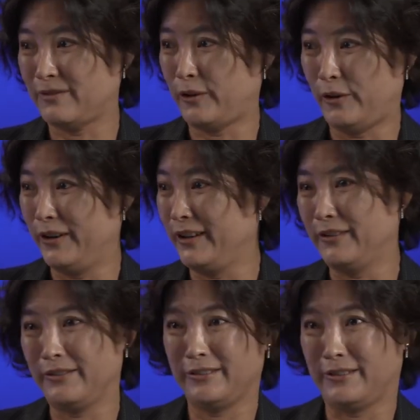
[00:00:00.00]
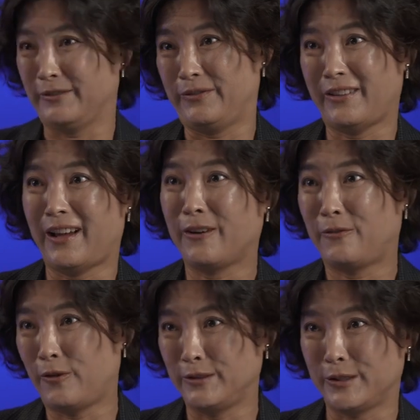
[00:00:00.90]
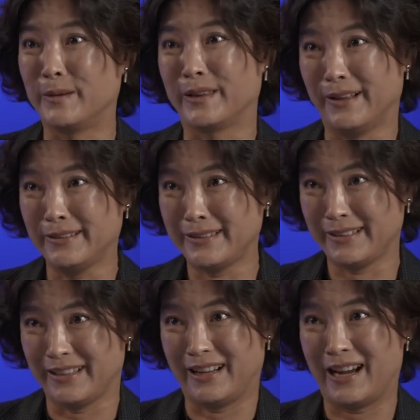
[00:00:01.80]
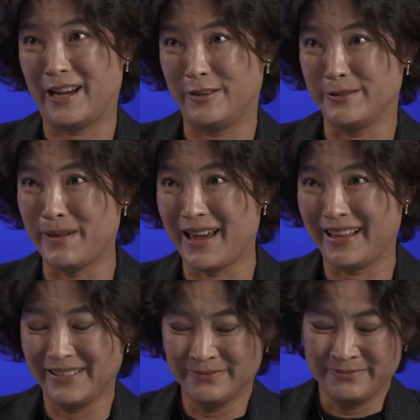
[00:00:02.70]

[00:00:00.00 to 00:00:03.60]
herding the flock for someone else and hired man.